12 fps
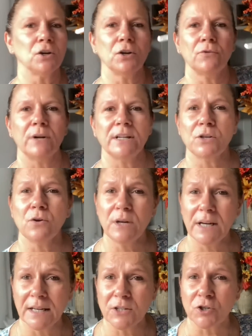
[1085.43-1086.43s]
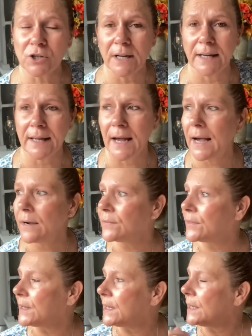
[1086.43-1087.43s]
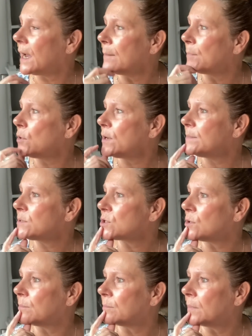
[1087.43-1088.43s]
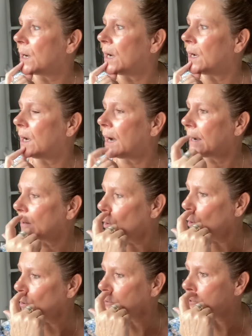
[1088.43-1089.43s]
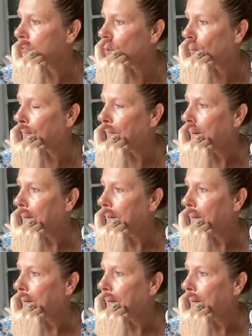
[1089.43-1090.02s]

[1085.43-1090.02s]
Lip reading: go. He's only literally I bought him some. I hauled some,